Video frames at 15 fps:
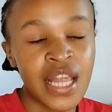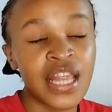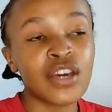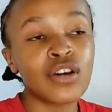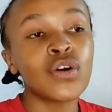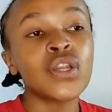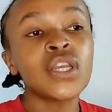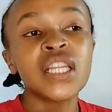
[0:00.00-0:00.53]

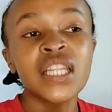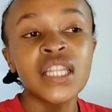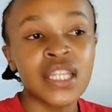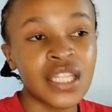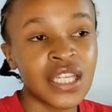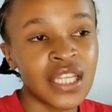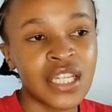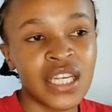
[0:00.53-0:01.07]
The only
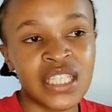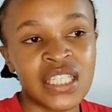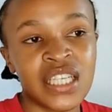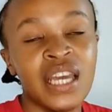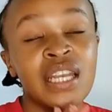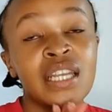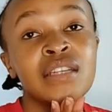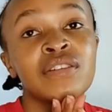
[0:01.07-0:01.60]
thing that
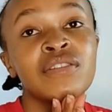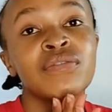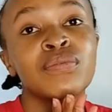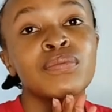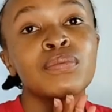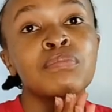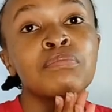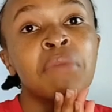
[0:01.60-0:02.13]
can
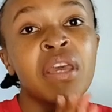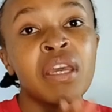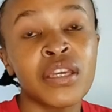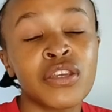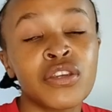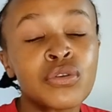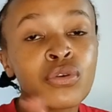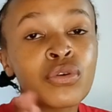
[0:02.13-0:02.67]

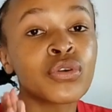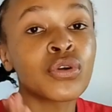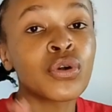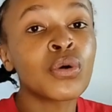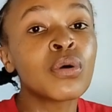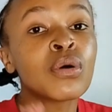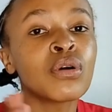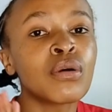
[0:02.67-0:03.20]
make you
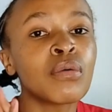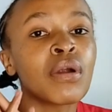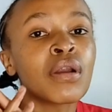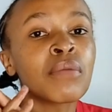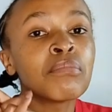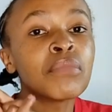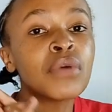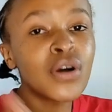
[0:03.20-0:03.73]
grow
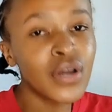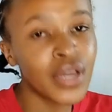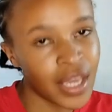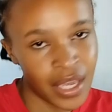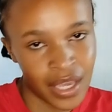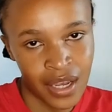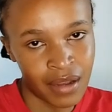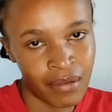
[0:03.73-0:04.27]
more
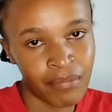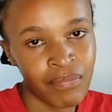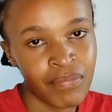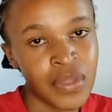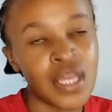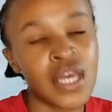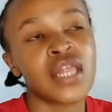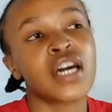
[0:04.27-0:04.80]
hair
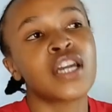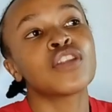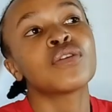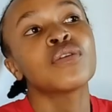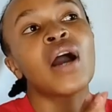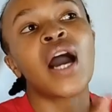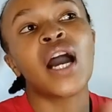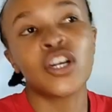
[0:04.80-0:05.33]
than
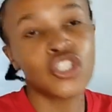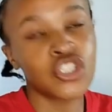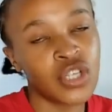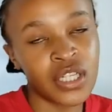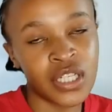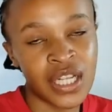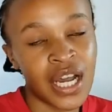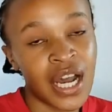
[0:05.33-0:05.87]
you
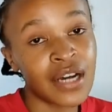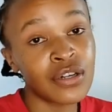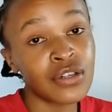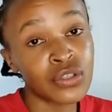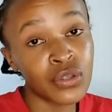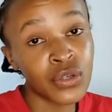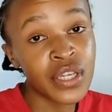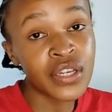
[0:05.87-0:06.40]
actually are
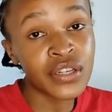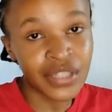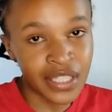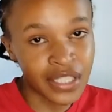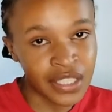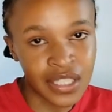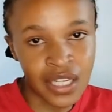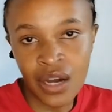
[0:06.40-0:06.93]
growing
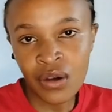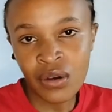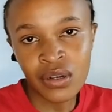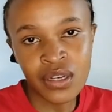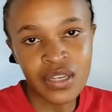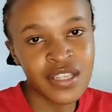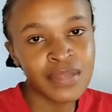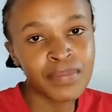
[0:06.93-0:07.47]
right now
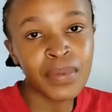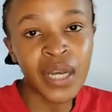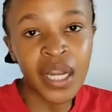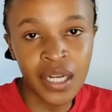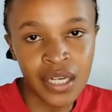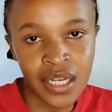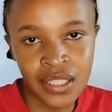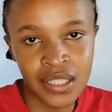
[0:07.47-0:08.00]
is
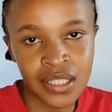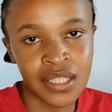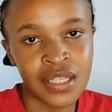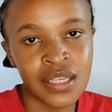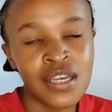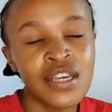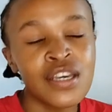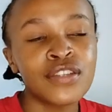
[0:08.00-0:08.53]
pregnancy.